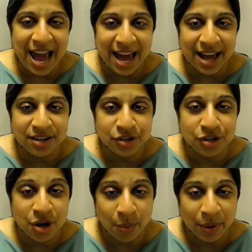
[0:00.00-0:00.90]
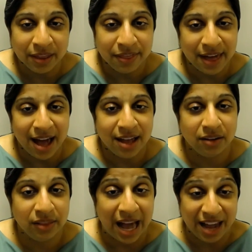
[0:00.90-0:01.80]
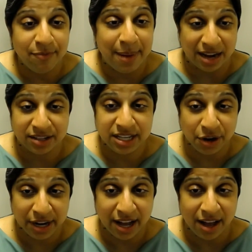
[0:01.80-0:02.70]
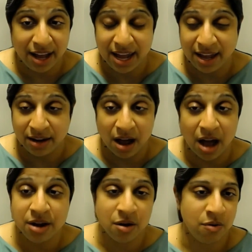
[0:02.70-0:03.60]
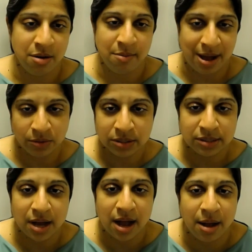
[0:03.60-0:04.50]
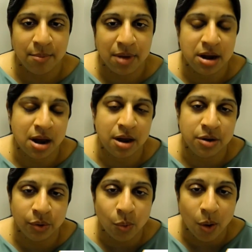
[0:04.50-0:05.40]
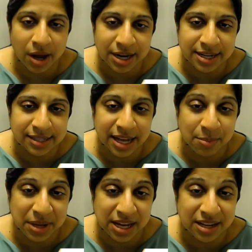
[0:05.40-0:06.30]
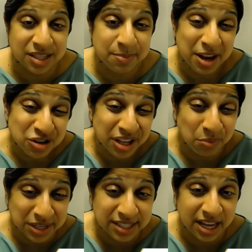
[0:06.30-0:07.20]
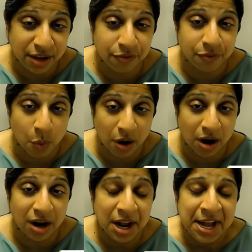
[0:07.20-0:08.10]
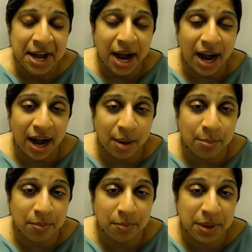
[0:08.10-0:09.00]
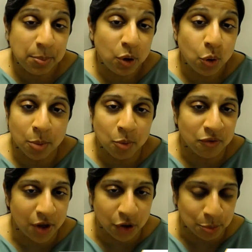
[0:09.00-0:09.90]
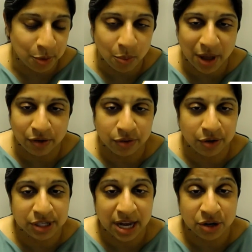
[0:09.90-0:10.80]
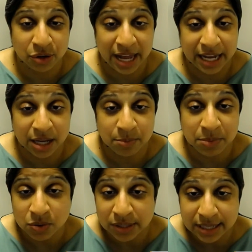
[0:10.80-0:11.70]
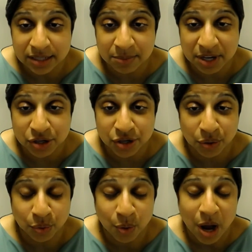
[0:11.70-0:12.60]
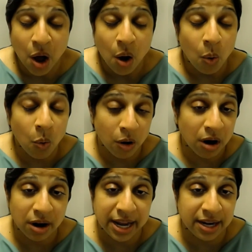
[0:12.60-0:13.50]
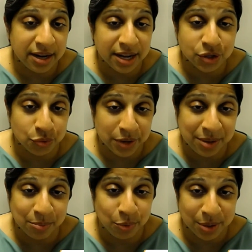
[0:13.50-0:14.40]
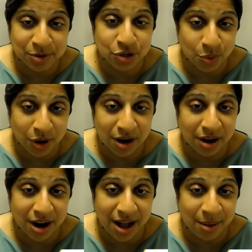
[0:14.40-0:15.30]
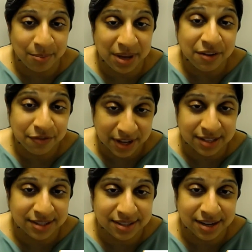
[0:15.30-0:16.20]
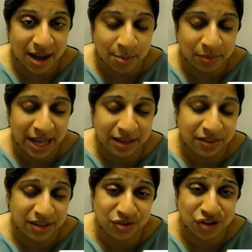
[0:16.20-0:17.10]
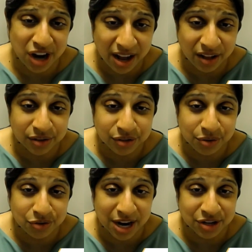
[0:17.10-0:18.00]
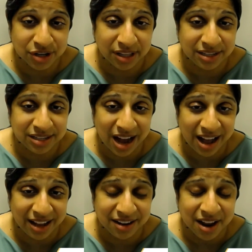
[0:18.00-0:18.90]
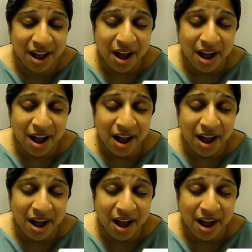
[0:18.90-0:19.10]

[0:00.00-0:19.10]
And knowing that live bacteria in unknown amounts um, and unknown quantities can be especially risky for um, people who are more vulnerable, whether there's an underlying immune system issue or in extreme premature um, infants, um, like this child who tragically died,